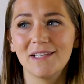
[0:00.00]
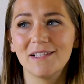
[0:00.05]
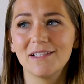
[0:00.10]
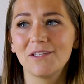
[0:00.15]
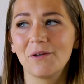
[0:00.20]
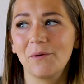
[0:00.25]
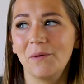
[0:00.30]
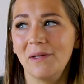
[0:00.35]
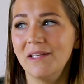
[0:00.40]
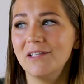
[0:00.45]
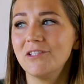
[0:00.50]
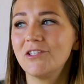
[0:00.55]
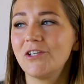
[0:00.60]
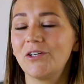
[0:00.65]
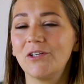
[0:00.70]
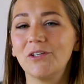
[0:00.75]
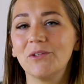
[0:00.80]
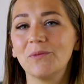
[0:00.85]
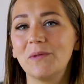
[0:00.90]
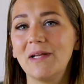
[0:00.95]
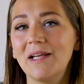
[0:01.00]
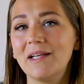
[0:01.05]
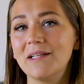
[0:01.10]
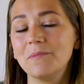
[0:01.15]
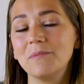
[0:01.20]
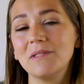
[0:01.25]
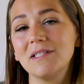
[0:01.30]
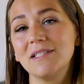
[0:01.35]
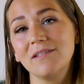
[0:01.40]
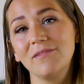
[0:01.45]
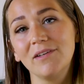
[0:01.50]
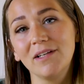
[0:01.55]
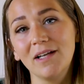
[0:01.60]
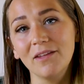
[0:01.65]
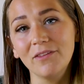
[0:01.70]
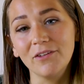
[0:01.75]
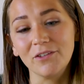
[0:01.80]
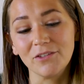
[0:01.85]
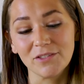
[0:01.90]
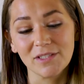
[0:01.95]
And so in turn, we end up deceiving
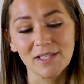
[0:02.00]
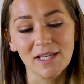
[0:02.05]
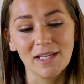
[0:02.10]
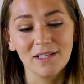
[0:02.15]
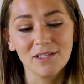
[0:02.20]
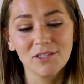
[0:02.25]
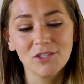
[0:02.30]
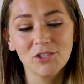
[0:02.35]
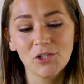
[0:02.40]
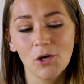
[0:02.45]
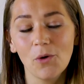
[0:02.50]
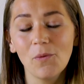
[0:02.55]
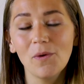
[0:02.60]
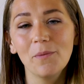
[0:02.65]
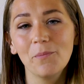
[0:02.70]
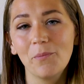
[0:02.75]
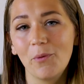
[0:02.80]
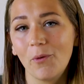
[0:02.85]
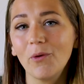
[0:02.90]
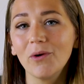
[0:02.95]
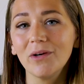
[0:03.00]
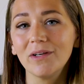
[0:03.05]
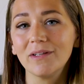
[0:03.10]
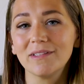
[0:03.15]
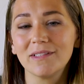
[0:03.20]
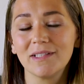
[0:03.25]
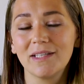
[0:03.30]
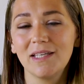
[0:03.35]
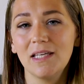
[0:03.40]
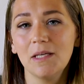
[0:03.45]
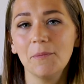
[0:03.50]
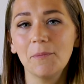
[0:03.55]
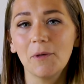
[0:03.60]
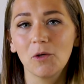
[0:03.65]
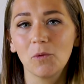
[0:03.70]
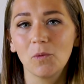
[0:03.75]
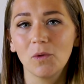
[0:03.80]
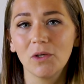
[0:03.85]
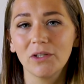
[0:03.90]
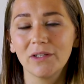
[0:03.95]
others. It is so important to keep
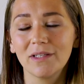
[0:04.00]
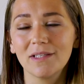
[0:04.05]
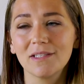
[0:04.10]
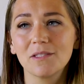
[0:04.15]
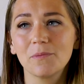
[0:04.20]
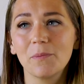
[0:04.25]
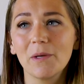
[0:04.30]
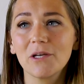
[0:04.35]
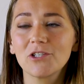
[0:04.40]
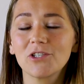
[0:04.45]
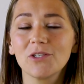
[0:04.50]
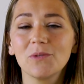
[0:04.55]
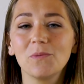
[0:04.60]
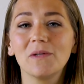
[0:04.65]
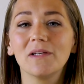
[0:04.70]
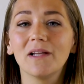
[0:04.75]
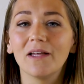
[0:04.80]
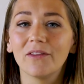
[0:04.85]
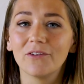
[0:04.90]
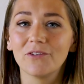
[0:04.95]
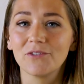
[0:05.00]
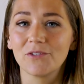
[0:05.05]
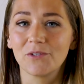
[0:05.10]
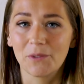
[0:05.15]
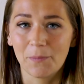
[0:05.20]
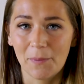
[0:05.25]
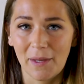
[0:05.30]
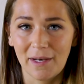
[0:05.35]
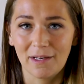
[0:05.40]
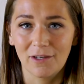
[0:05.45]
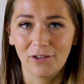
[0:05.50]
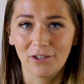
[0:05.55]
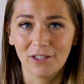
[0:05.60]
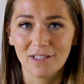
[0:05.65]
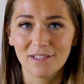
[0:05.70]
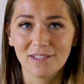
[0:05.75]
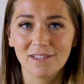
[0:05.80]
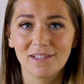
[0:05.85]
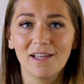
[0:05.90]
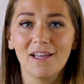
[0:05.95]
our word, especially when others are depending on
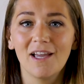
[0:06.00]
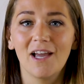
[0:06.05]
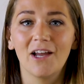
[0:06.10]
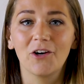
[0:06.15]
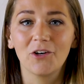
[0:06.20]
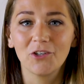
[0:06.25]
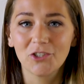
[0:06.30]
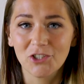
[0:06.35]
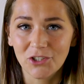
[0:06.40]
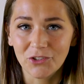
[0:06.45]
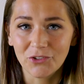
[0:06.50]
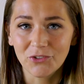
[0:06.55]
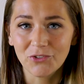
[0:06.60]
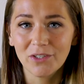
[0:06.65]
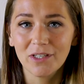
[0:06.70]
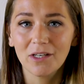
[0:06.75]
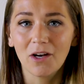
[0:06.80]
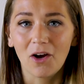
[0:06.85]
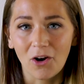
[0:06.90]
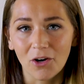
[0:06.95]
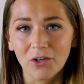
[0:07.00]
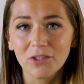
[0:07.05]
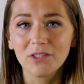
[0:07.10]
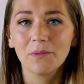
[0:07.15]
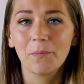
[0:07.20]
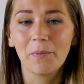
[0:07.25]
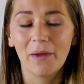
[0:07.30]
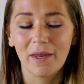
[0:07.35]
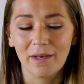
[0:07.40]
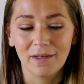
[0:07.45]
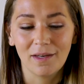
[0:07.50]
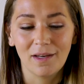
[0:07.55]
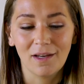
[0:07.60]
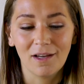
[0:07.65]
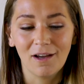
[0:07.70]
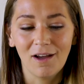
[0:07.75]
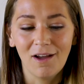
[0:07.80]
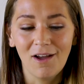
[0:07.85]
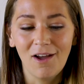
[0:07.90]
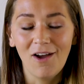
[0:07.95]
us. And our children are
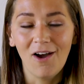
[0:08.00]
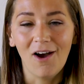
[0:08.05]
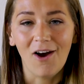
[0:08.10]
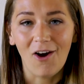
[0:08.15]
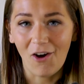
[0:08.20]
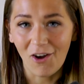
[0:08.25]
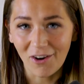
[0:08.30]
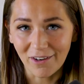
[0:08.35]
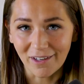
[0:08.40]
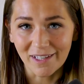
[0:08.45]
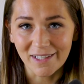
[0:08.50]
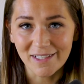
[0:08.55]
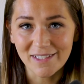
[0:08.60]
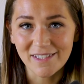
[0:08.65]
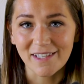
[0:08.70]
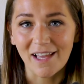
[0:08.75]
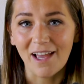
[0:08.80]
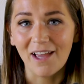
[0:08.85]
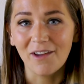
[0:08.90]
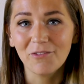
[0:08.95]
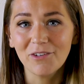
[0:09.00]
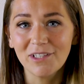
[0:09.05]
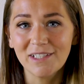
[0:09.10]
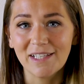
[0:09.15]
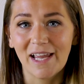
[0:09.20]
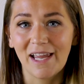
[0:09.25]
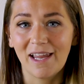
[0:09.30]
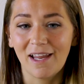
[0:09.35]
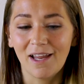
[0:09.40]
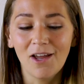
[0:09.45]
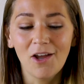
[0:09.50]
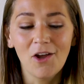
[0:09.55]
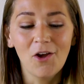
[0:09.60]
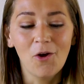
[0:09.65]
depending on us every day.